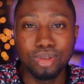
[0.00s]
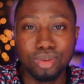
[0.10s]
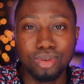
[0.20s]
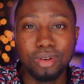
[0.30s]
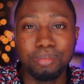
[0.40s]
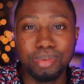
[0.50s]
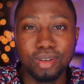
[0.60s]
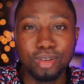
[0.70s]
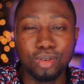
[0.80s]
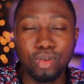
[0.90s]
Do not
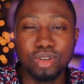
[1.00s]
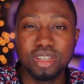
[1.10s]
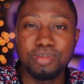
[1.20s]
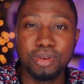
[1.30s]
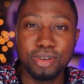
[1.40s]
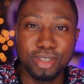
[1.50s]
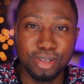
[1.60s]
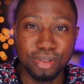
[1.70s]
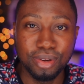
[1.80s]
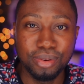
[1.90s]
build on
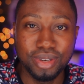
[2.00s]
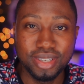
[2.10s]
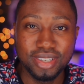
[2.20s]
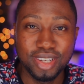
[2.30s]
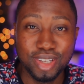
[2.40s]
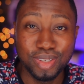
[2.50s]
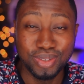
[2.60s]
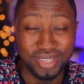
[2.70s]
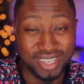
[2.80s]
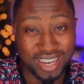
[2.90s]
conspiracy theories
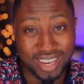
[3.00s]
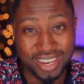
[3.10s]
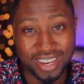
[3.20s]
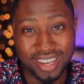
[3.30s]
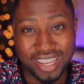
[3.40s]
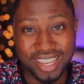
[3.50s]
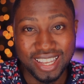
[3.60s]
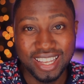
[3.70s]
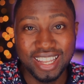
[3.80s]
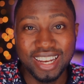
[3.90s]
to say
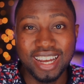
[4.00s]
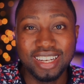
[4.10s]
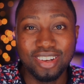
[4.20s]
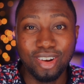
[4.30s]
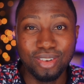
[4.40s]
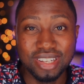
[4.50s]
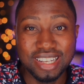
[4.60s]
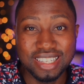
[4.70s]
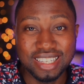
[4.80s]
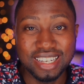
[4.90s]
that all
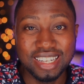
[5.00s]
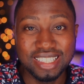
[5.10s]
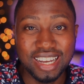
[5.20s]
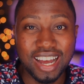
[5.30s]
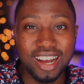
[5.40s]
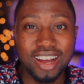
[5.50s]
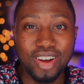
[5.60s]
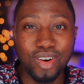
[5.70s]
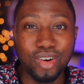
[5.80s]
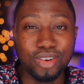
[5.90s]
this is an attack
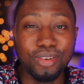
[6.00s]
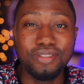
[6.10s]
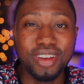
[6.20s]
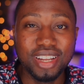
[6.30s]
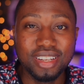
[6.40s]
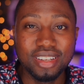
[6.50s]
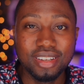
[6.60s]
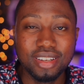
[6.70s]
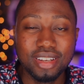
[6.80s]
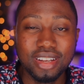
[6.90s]
on your faith.
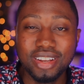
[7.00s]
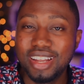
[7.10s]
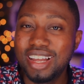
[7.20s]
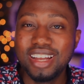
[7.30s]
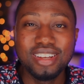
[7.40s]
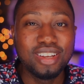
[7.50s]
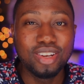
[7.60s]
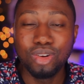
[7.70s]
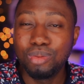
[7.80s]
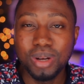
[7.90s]

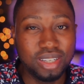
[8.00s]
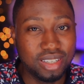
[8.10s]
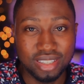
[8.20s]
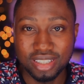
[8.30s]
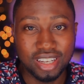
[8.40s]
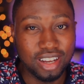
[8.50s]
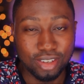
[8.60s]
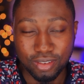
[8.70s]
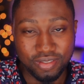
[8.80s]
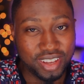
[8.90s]
Nobody has
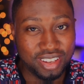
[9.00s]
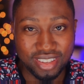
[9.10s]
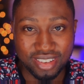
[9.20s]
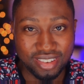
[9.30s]
attacked your faith.